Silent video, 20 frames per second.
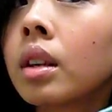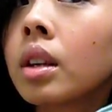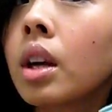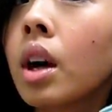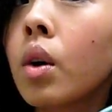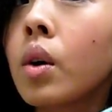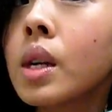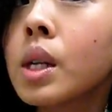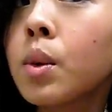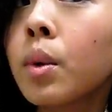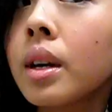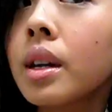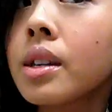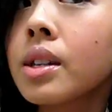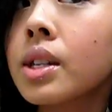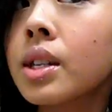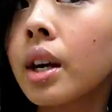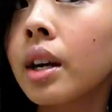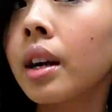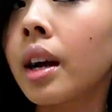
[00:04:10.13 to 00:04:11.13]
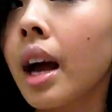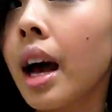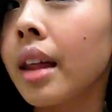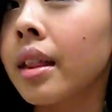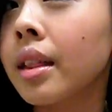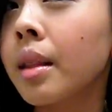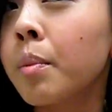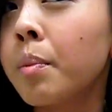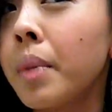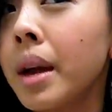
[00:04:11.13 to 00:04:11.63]
You always want to start
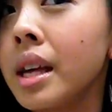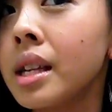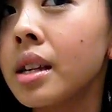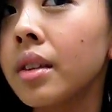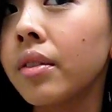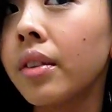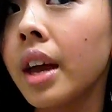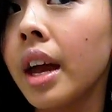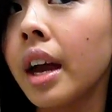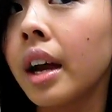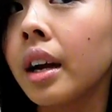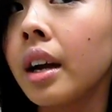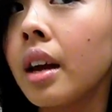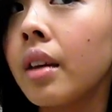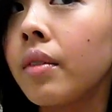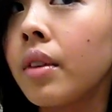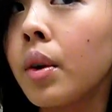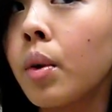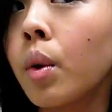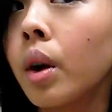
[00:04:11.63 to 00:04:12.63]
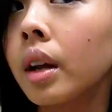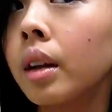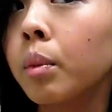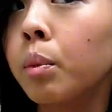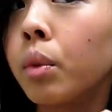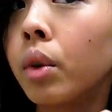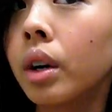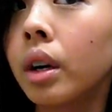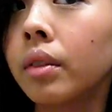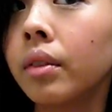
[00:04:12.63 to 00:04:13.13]
at the base of your hair if you
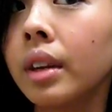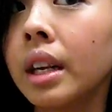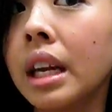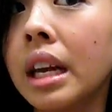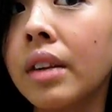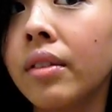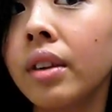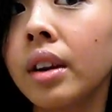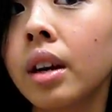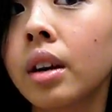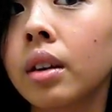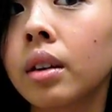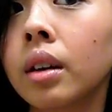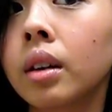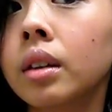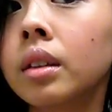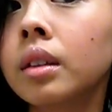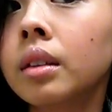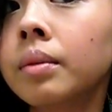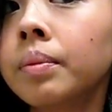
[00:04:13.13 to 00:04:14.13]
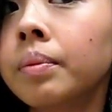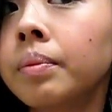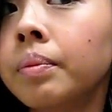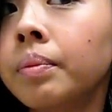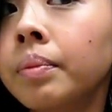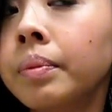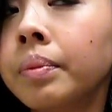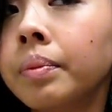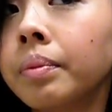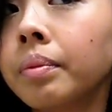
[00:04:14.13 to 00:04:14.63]
want more of an even curl,
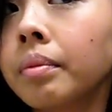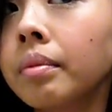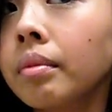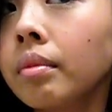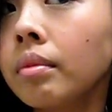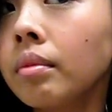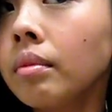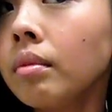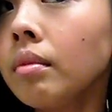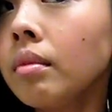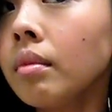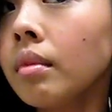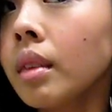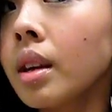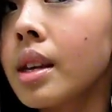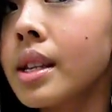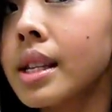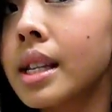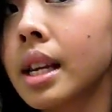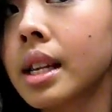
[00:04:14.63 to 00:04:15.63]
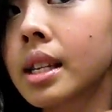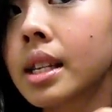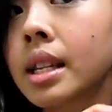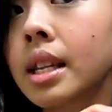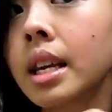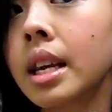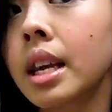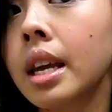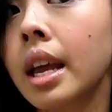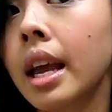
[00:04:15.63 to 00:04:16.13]
since
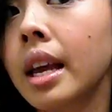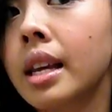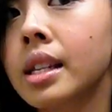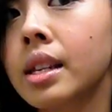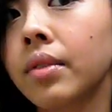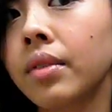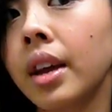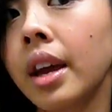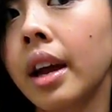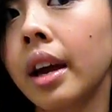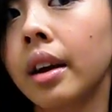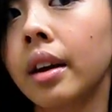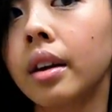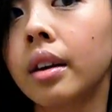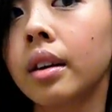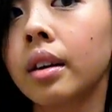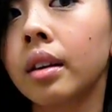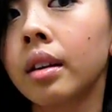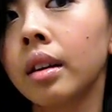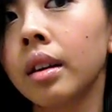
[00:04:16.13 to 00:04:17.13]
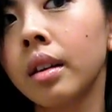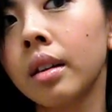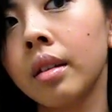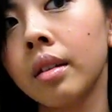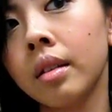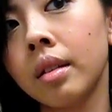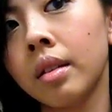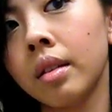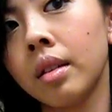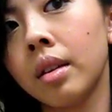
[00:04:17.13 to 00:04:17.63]
the ends of your hair
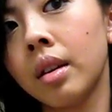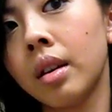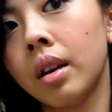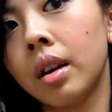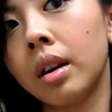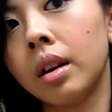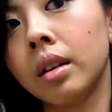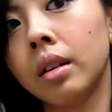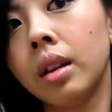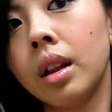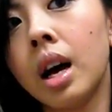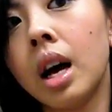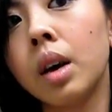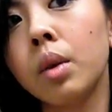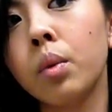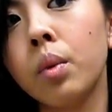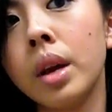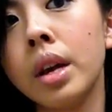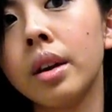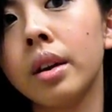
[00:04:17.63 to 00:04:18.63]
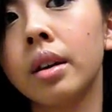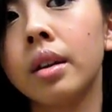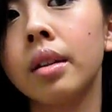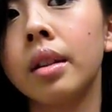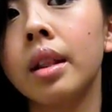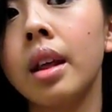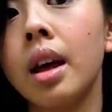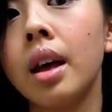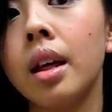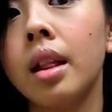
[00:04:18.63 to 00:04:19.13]
are a lot weaker
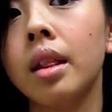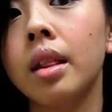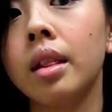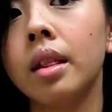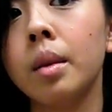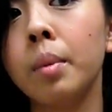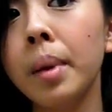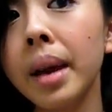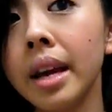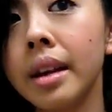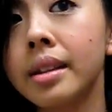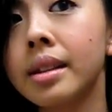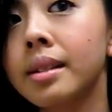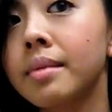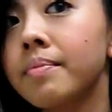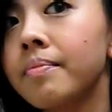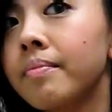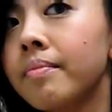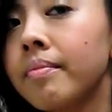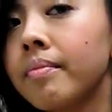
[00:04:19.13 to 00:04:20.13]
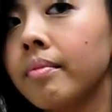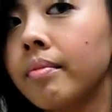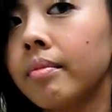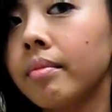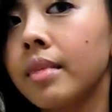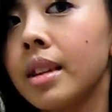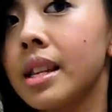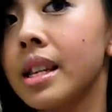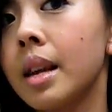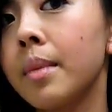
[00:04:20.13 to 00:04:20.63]
than the base.
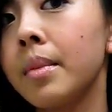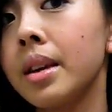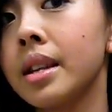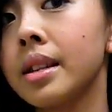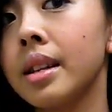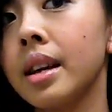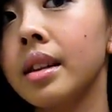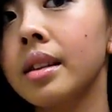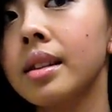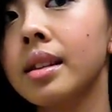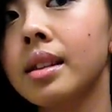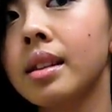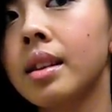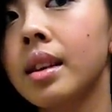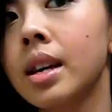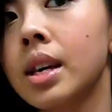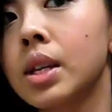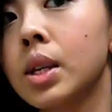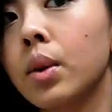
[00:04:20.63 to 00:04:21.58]
Does that make sense?